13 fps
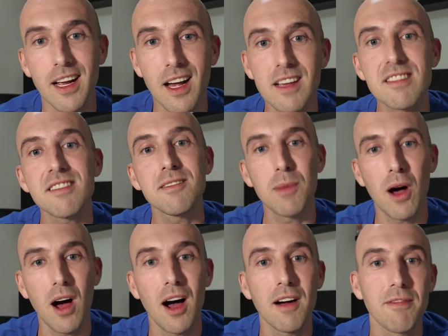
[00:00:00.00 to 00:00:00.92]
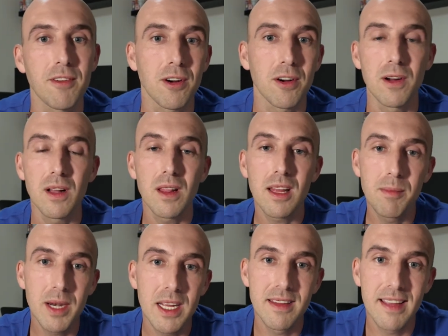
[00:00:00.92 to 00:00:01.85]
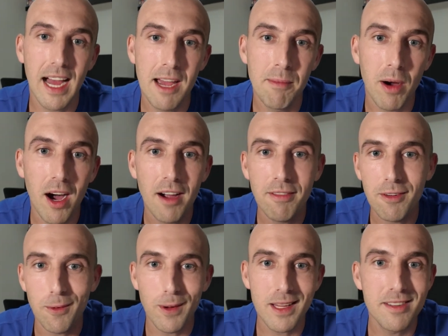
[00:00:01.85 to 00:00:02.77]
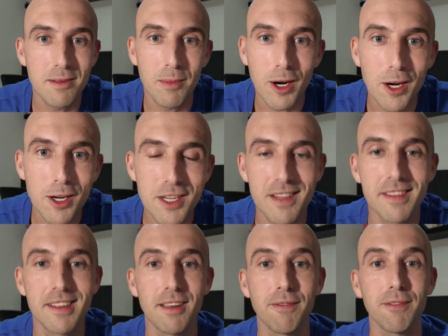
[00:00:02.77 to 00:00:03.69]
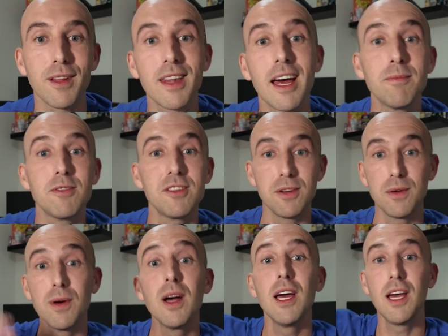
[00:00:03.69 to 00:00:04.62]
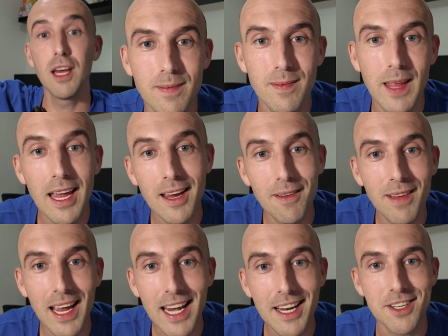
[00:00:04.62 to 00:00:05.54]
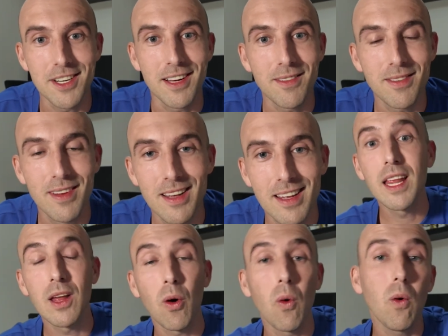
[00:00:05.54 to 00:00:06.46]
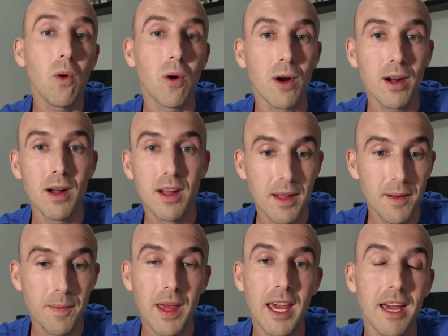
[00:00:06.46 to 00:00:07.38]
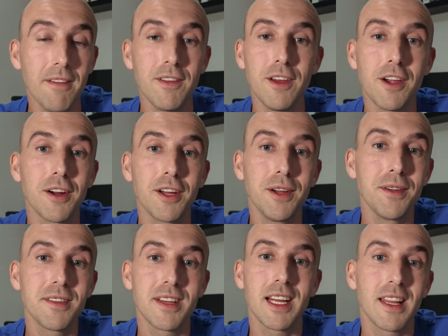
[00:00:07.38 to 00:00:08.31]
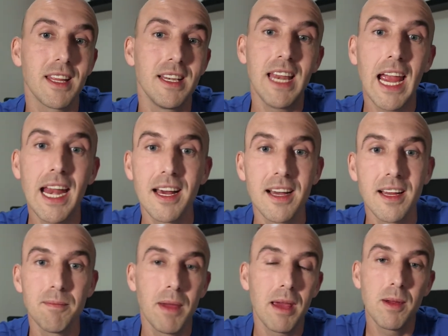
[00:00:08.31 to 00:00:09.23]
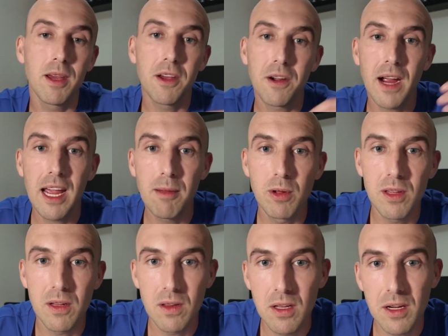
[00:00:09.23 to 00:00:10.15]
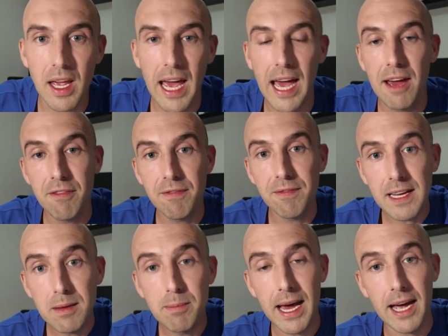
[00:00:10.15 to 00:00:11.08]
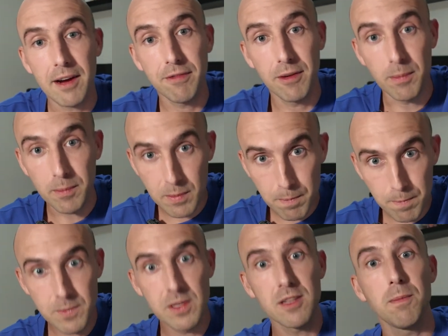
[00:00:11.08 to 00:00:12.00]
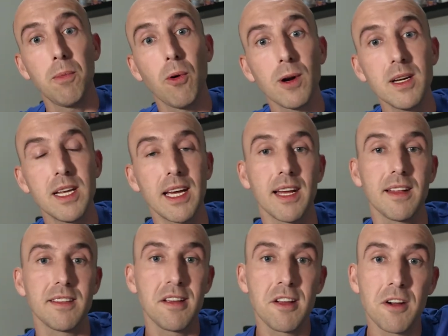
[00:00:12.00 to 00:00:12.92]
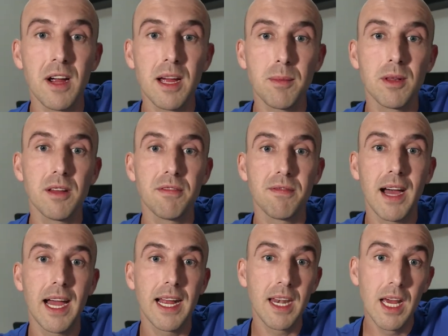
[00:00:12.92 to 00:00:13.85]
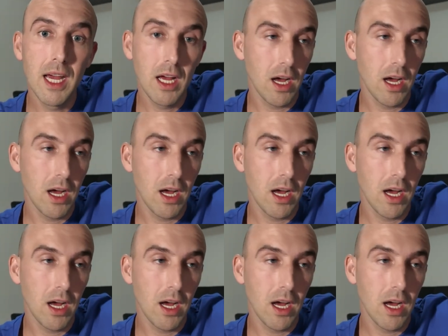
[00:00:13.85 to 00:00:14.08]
a custom offer or a limited time offer with some urgency for them to take advantage of. Or if you're using the data, maybe you're able to look at feedback from support tickets and you're able to find,